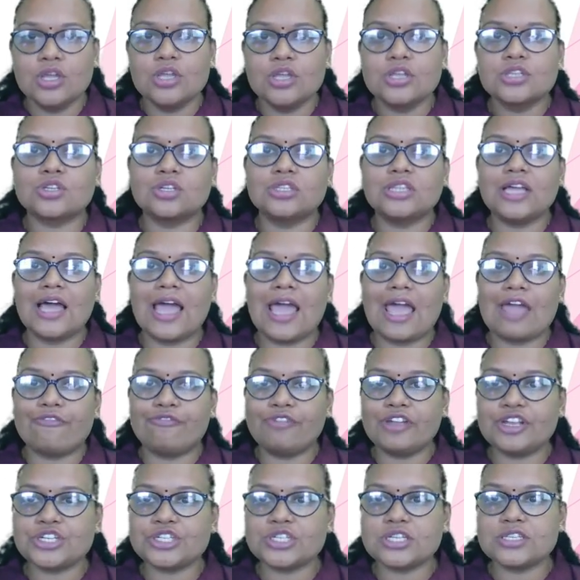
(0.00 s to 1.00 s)
So the
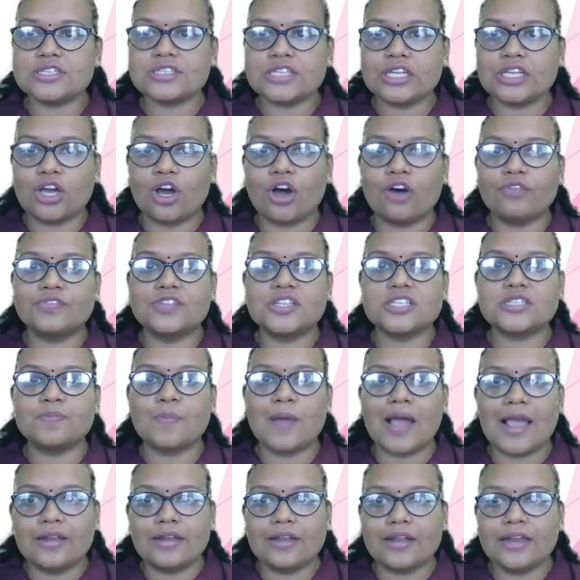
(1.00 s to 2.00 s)
efficiency of this
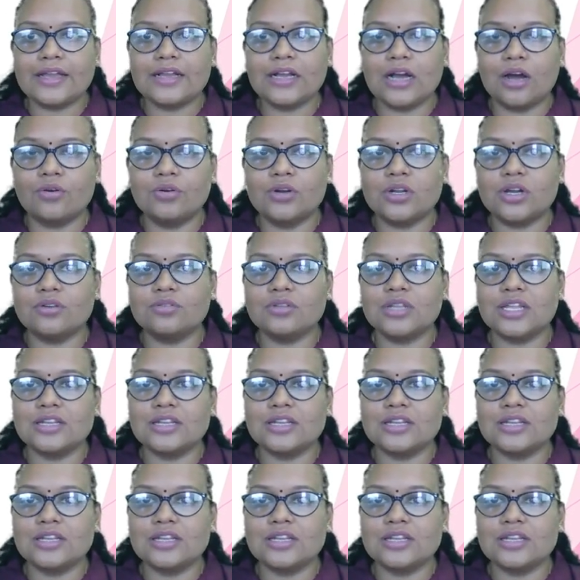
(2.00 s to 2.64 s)
binary countdown,